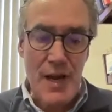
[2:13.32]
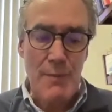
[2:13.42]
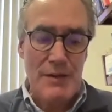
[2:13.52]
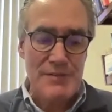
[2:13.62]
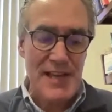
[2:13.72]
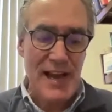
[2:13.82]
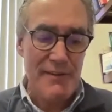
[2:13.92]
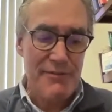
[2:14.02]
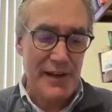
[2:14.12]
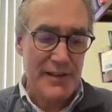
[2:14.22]
about side
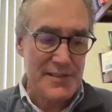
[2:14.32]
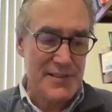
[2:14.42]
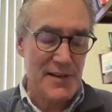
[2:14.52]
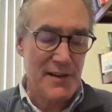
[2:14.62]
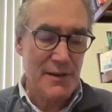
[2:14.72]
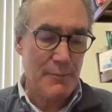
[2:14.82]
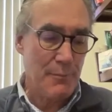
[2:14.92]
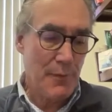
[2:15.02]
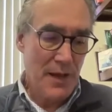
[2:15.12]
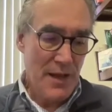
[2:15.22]
effects
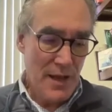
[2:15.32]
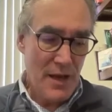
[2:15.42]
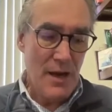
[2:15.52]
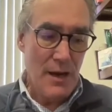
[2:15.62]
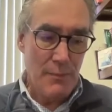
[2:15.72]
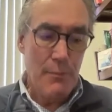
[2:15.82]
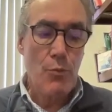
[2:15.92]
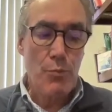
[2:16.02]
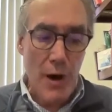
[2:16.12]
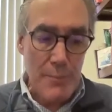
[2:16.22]
um, uh,
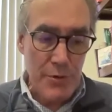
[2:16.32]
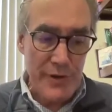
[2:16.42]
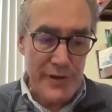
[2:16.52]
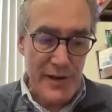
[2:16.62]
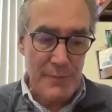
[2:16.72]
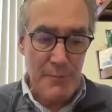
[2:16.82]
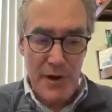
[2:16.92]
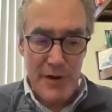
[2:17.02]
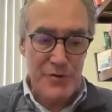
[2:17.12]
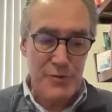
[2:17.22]
properly done,
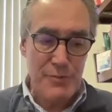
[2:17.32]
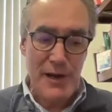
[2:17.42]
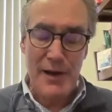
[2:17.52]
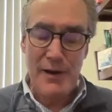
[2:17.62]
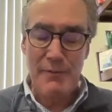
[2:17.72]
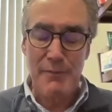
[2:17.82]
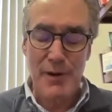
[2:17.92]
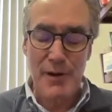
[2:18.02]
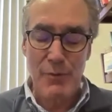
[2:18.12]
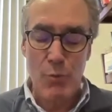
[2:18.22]
monitored by
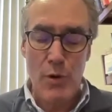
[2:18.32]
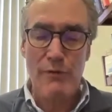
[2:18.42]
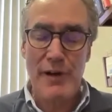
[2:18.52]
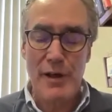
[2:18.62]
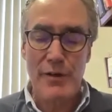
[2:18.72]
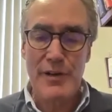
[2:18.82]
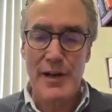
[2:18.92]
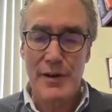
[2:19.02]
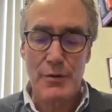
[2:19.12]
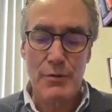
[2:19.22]
uh, well
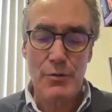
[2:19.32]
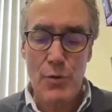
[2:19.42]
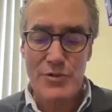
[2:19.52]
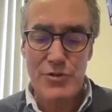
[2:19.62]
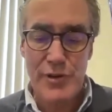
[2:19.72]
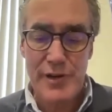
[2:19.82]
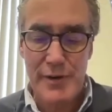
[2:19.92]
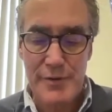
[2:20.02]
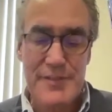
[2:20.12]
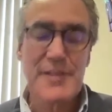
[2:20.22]
validated
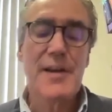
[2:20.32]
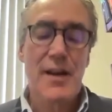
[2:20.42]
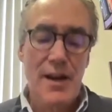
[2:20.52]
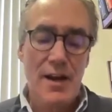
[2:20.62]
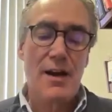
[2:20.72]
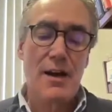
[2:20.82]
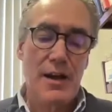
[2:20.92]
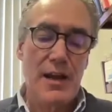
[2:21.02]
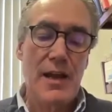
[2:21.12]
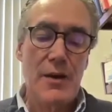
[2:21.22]
questionnaires,
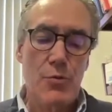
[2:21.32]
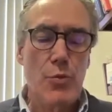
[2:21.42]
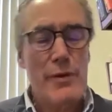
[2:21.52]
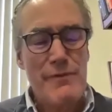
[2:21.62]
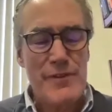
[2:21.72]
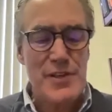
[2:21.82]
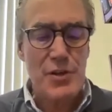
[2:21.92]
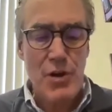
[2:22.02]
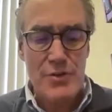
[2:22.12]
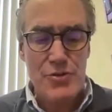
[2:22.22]
uh, and with
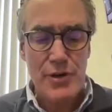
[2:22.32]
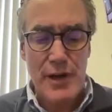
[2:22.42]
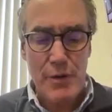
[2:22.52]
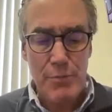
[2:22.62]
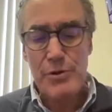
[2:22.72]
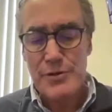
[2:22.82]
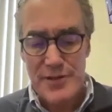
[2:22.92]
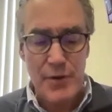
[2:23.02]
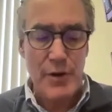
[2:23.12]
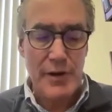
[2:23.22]
physiologic output.
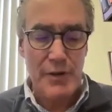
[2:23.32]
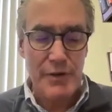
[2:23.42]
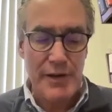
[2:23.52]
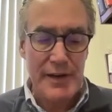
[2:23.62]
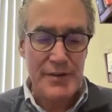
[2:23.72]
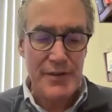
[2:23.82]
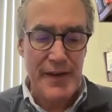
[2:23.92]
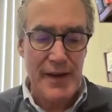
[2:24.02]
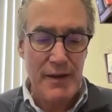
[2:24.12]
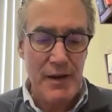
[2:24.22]
So I'll, I'll get into
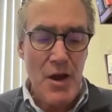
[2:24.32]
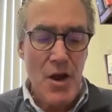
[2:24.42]
that.